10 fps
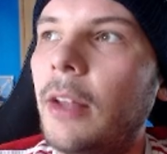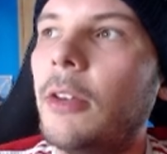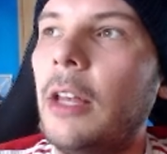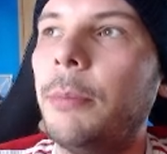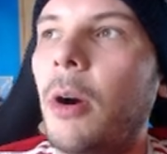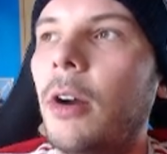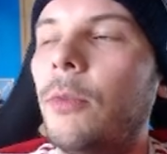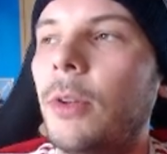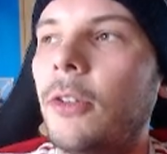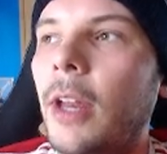that's part
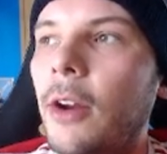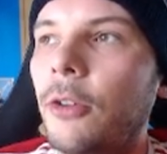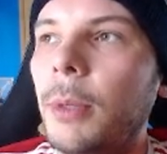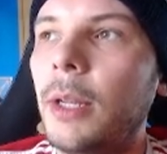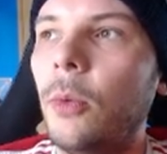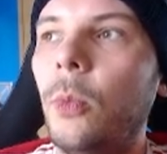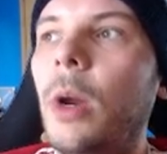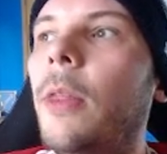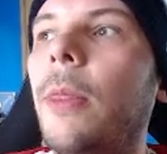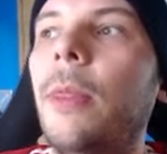of what scares me
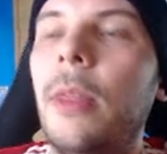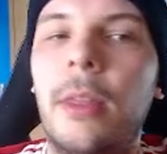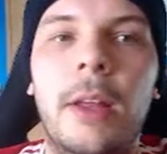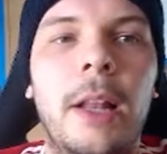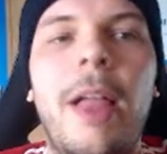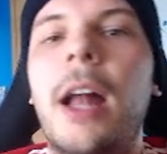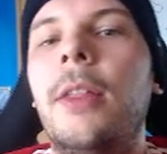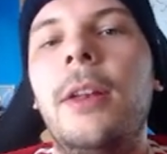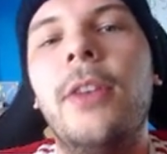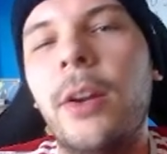with a lot
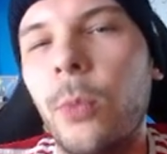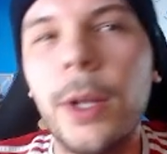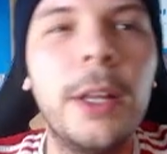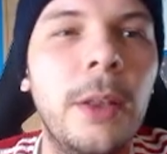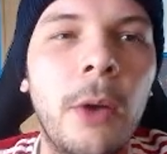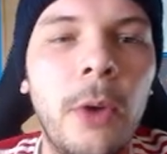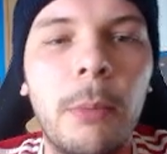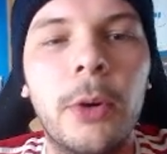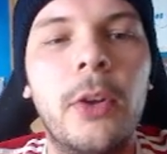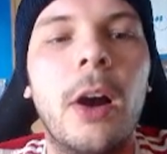of these like really low
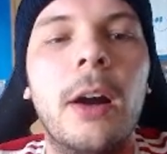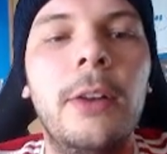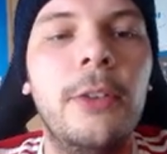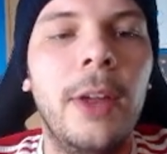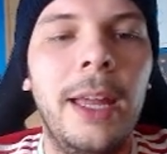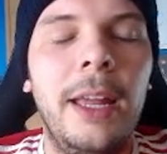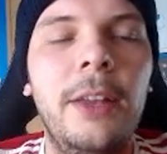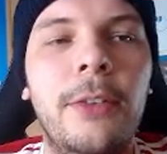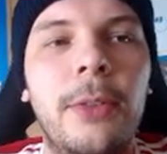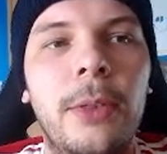numbered cards
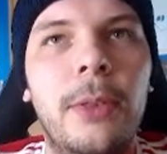is